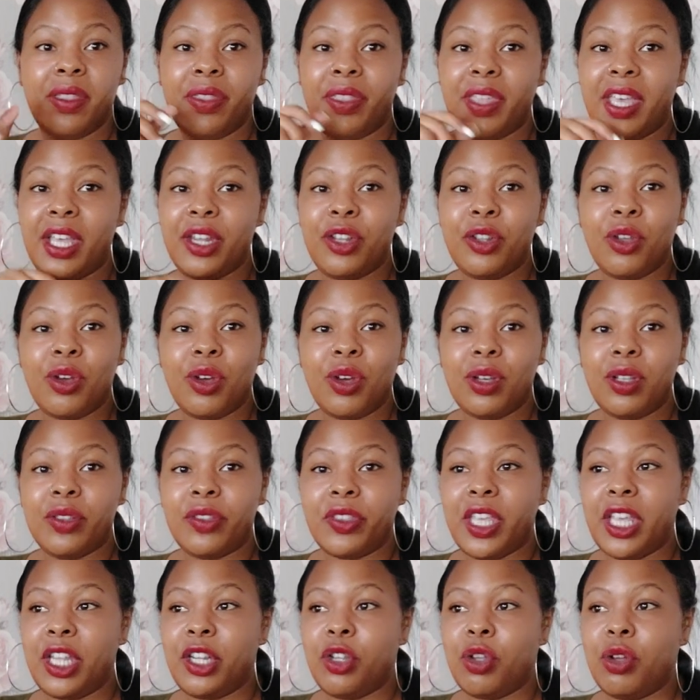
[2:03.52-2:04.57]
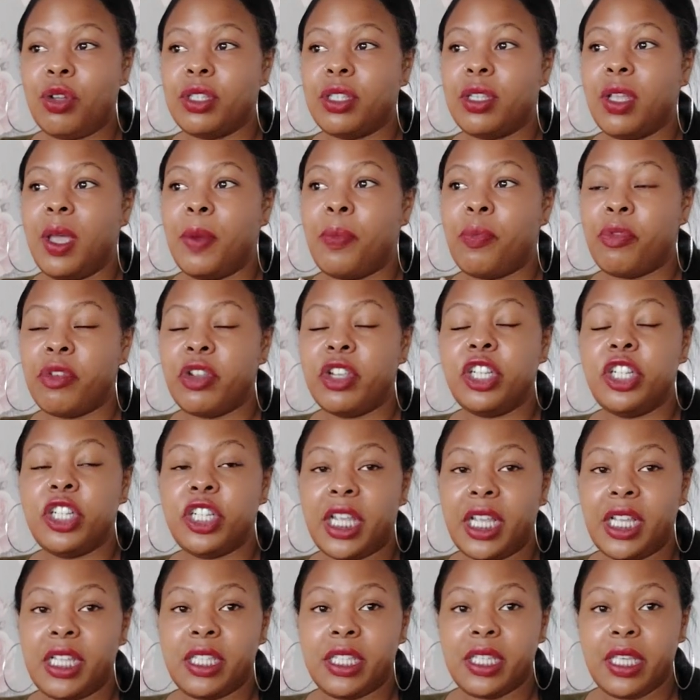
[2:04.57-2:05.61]
They're not
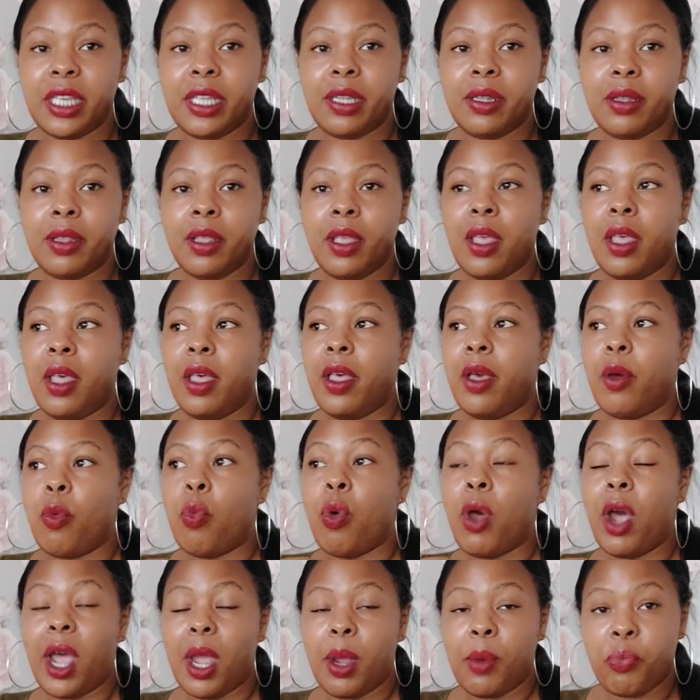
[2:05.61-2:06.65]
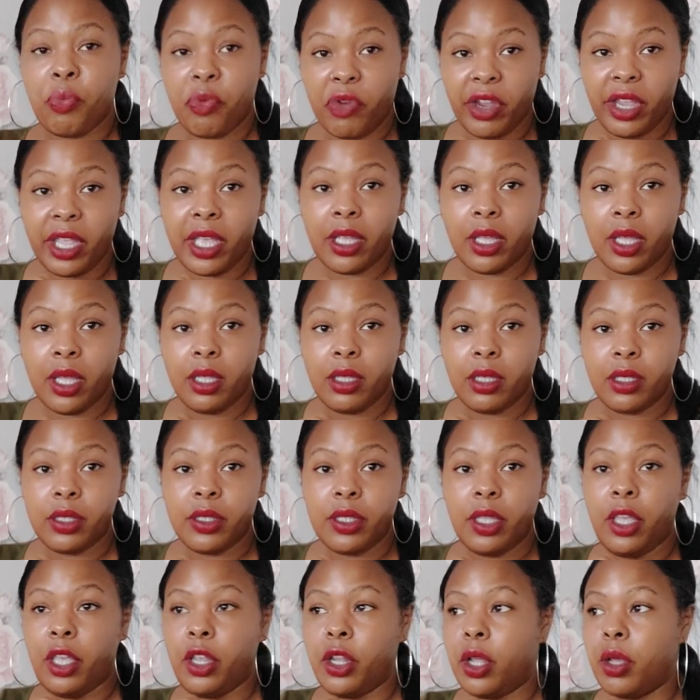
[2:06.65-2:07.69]
appreciating what I bring,
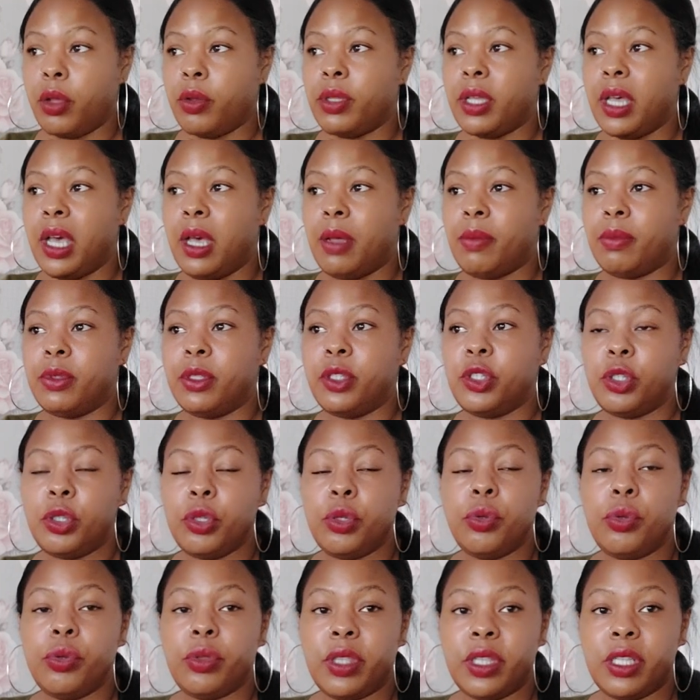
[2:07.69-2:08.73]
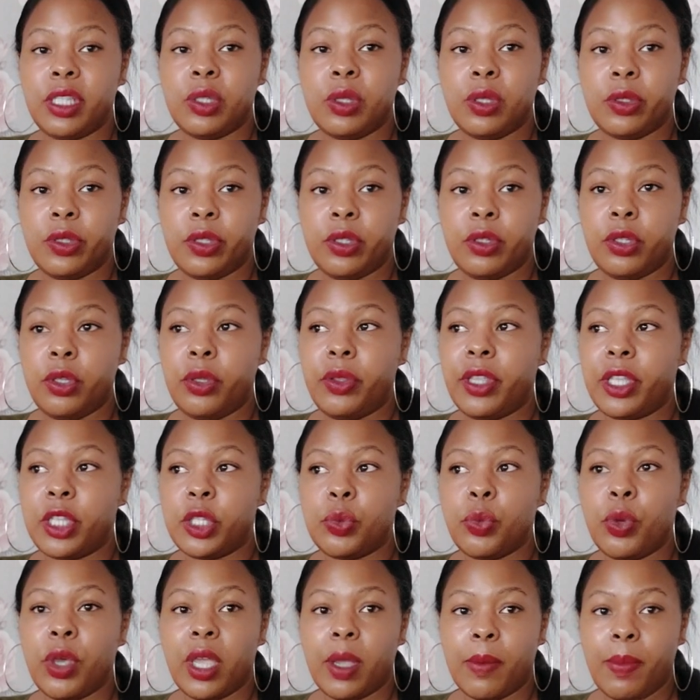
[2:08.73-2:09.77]
you know, to
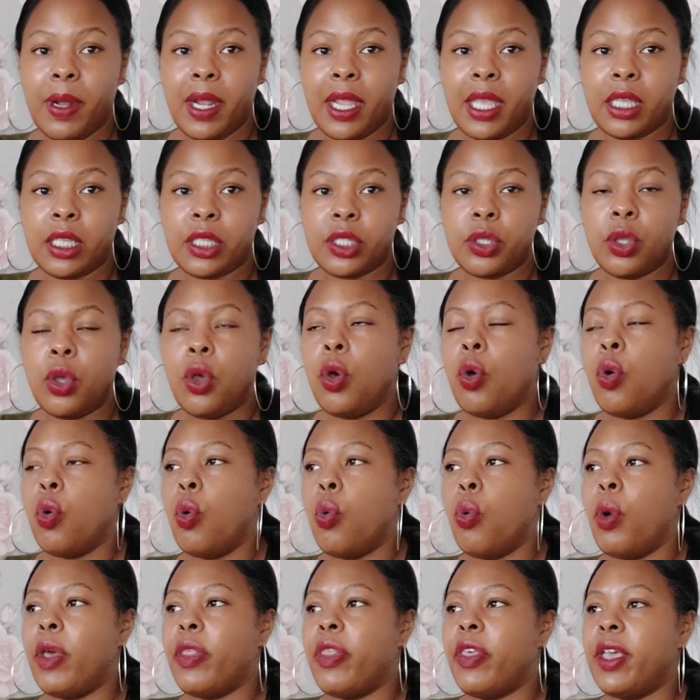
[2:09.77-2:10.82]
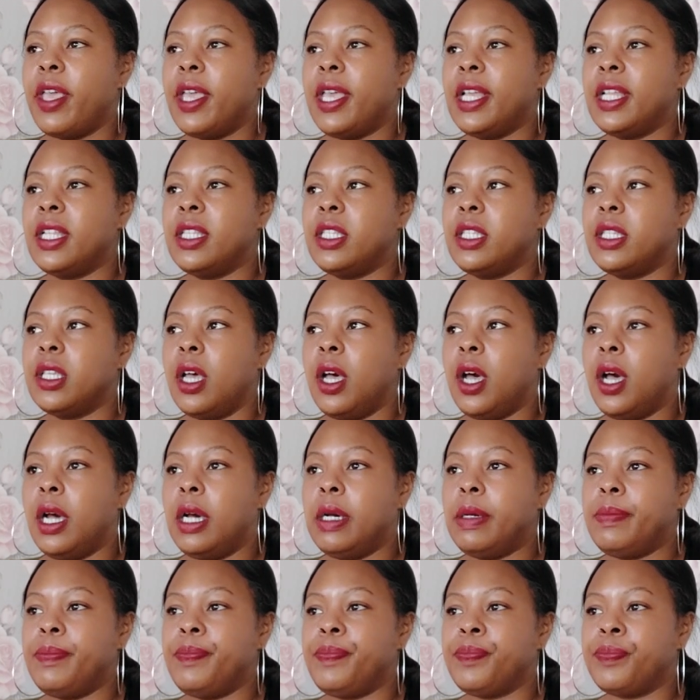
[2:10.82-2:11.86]
this workplace, or whether it's
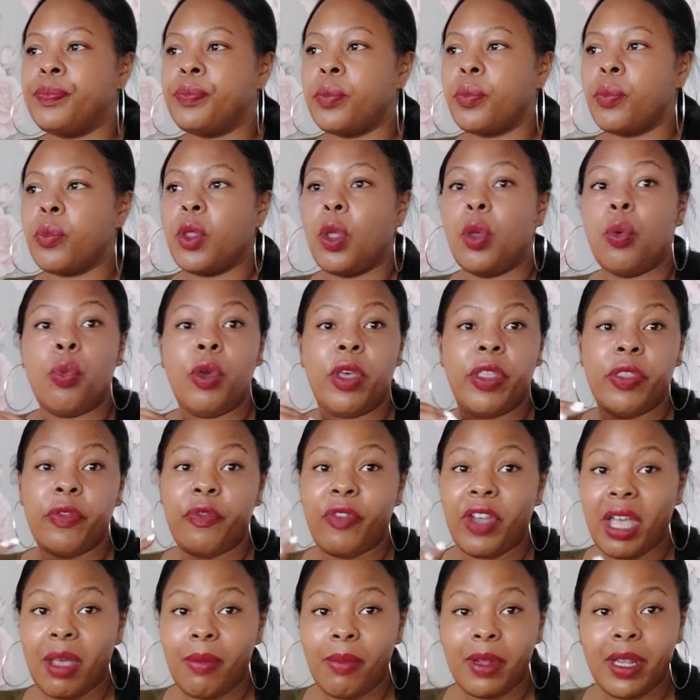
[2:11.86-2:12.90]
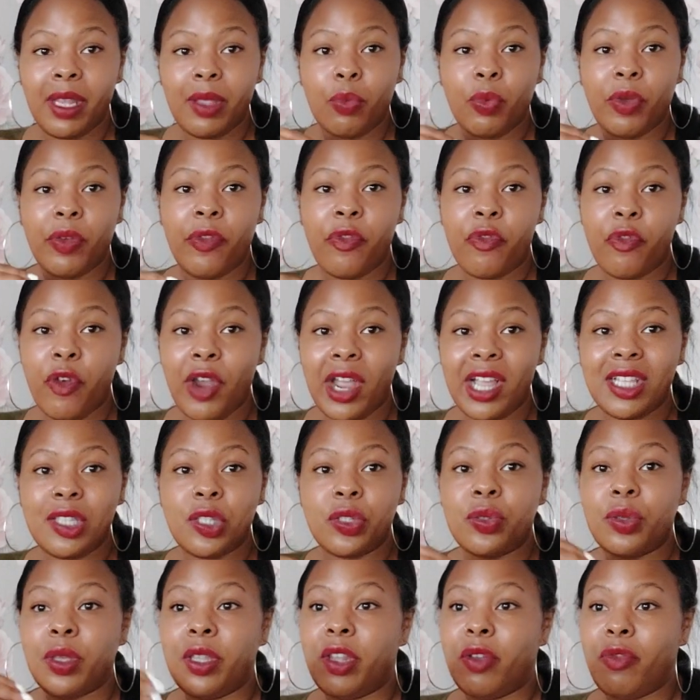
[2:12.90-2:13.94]
with family, with
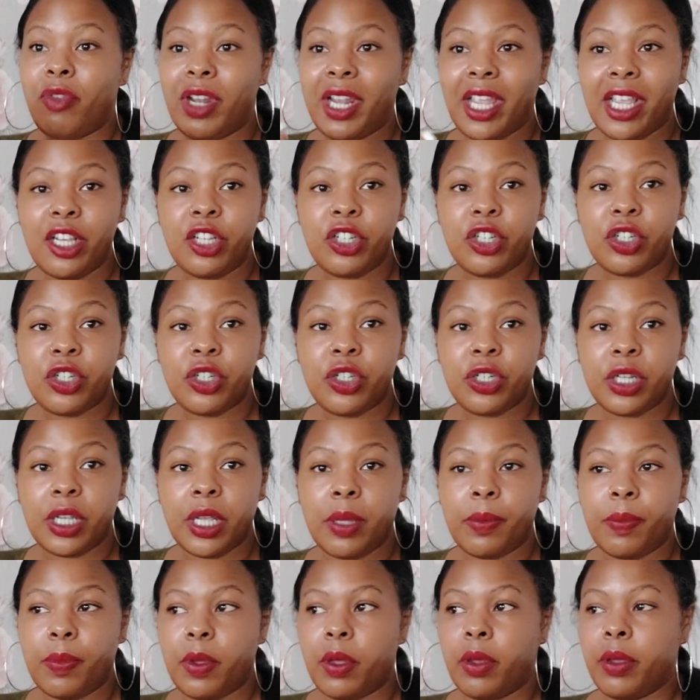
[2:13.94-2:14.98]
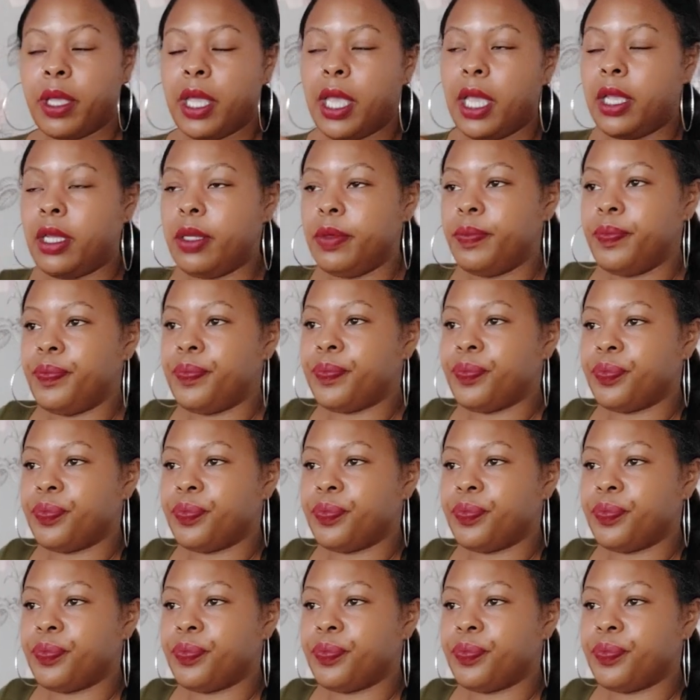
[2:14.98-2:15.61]
friends, in a relationship, okay?